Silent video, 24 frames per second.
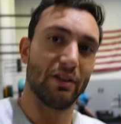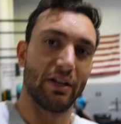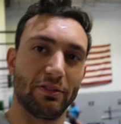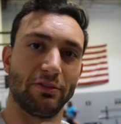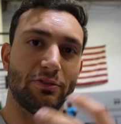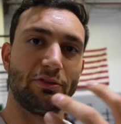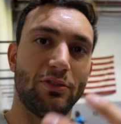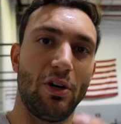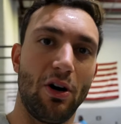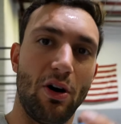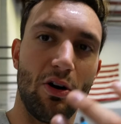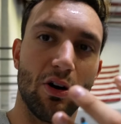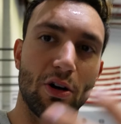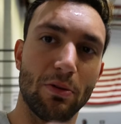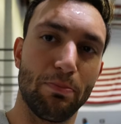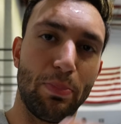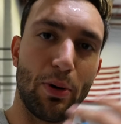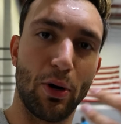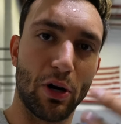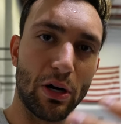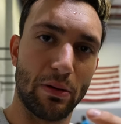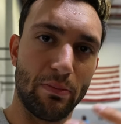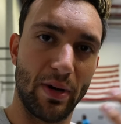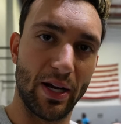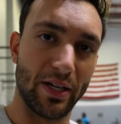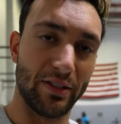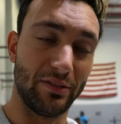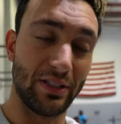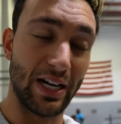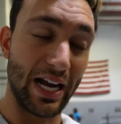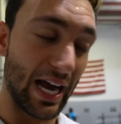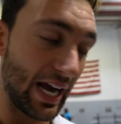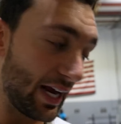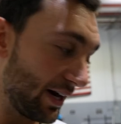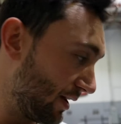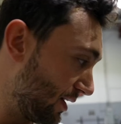like long part of my
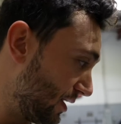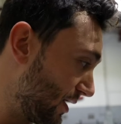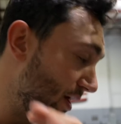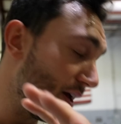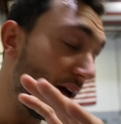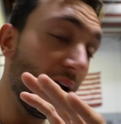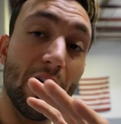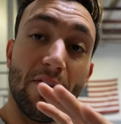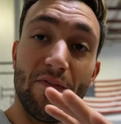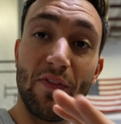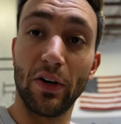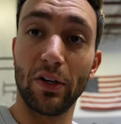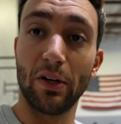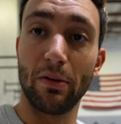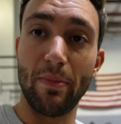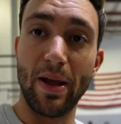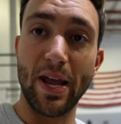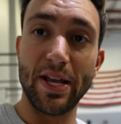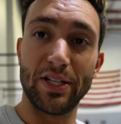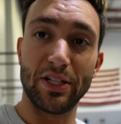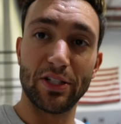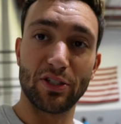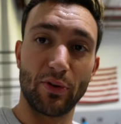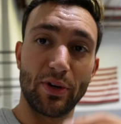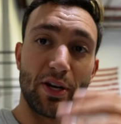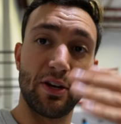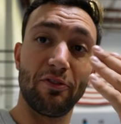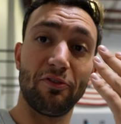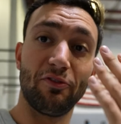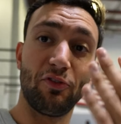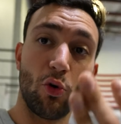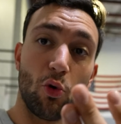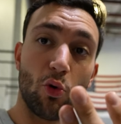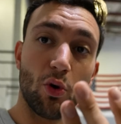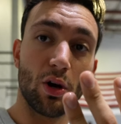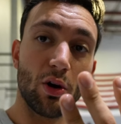lat. Felt amazing. So I did
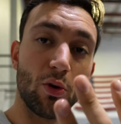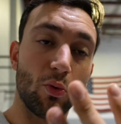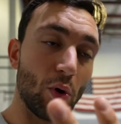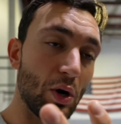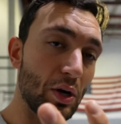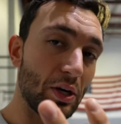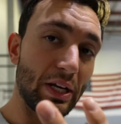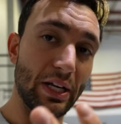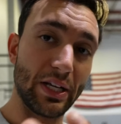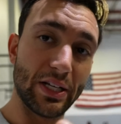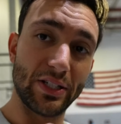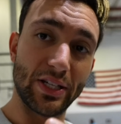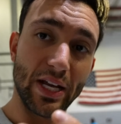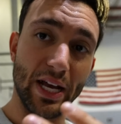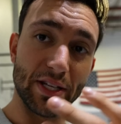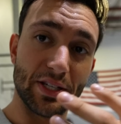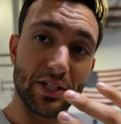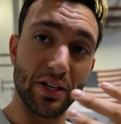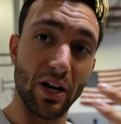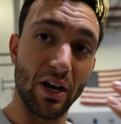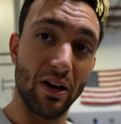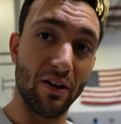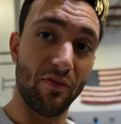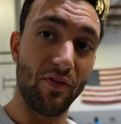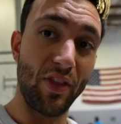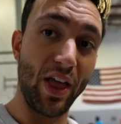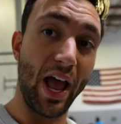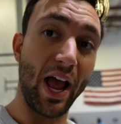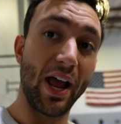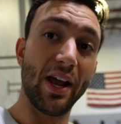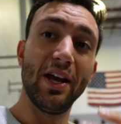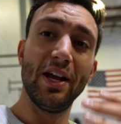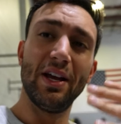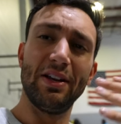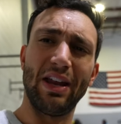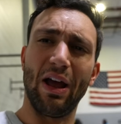four working sets of
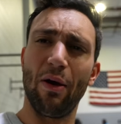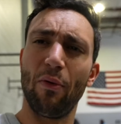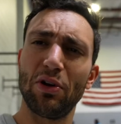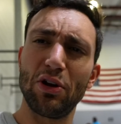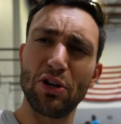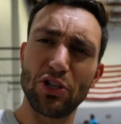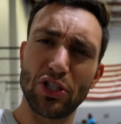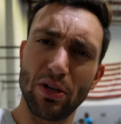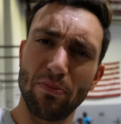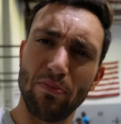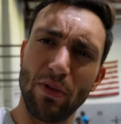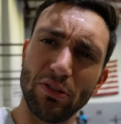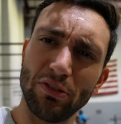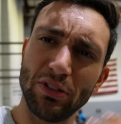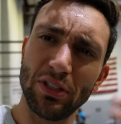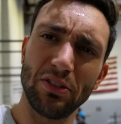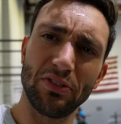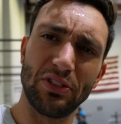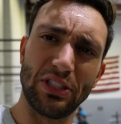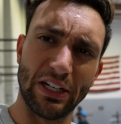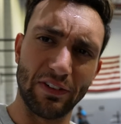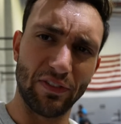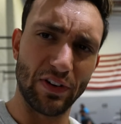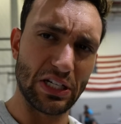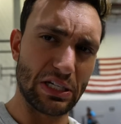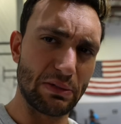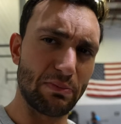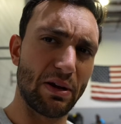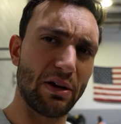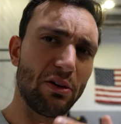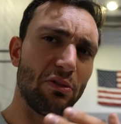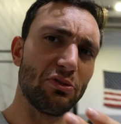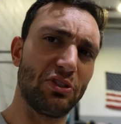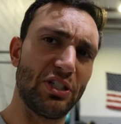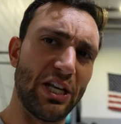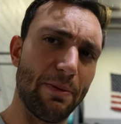that. Now we're gonna do something a little different, something
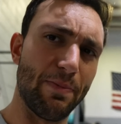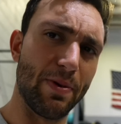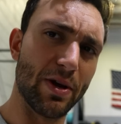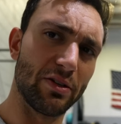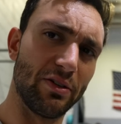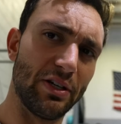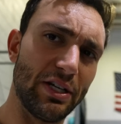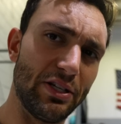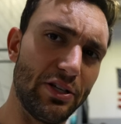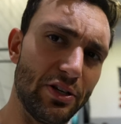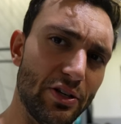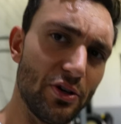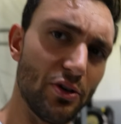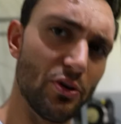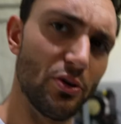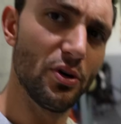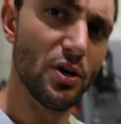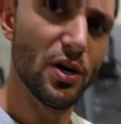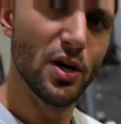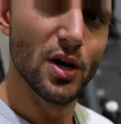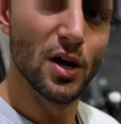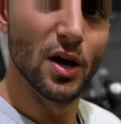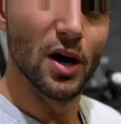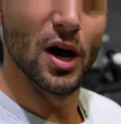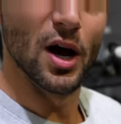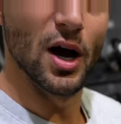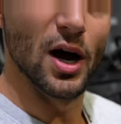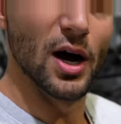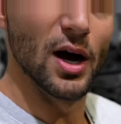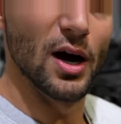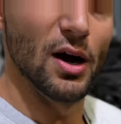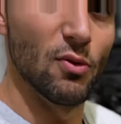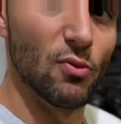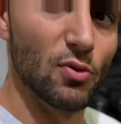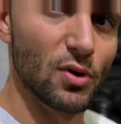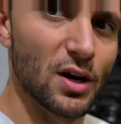I don't typically do.
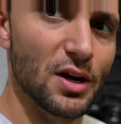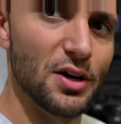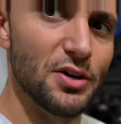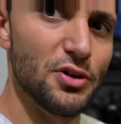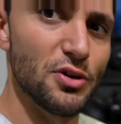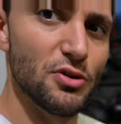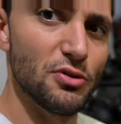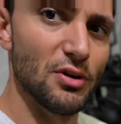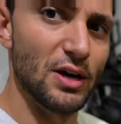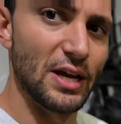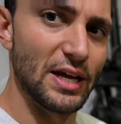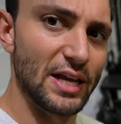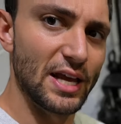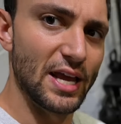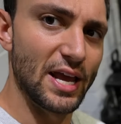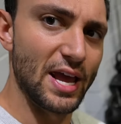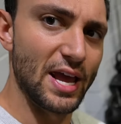Uh, we're gonna do like